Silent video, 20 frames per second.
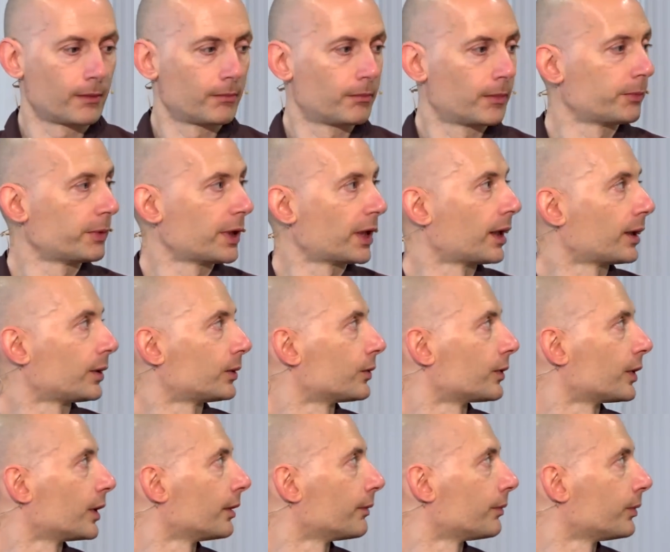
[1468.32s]
Maybe I'd like to
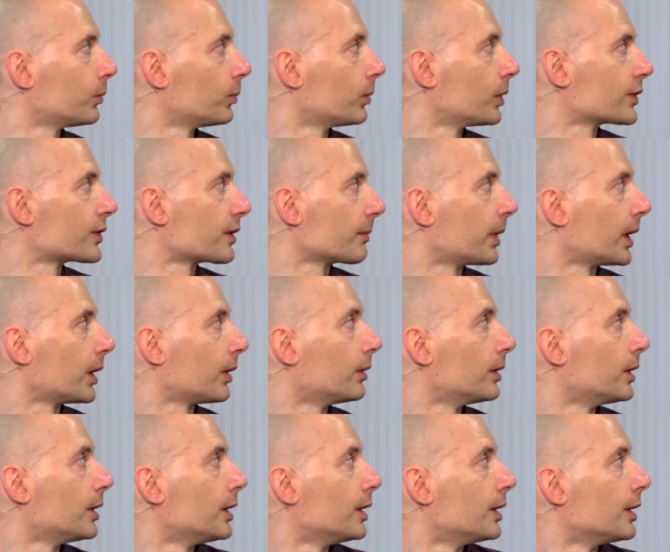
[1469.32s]
say a few words
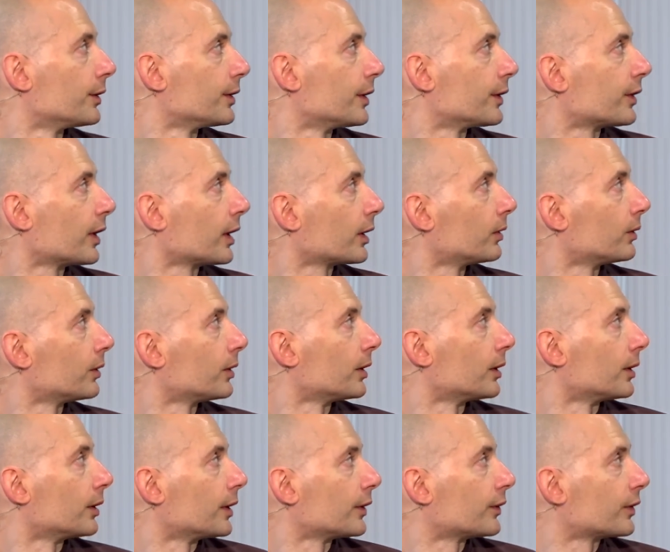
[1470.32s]
about the second
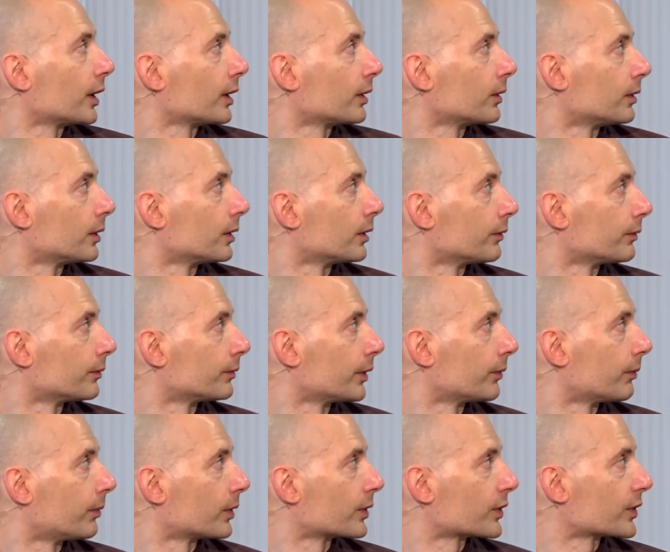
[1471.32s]
of the
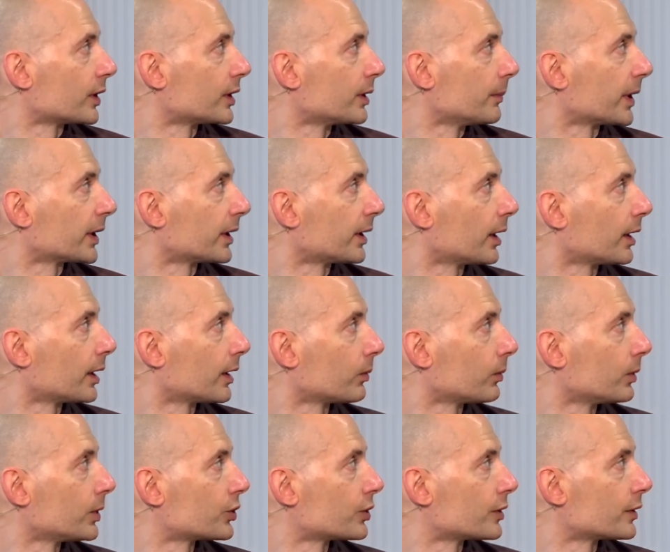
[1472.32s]
four satipatthanas,
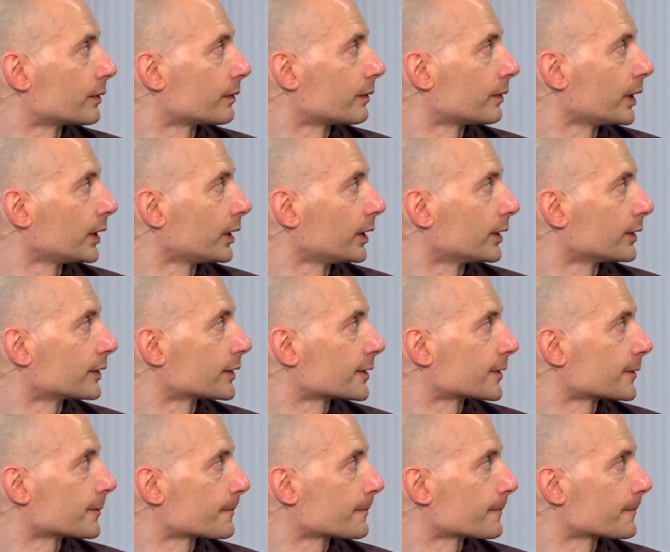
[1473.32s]
which is feelings.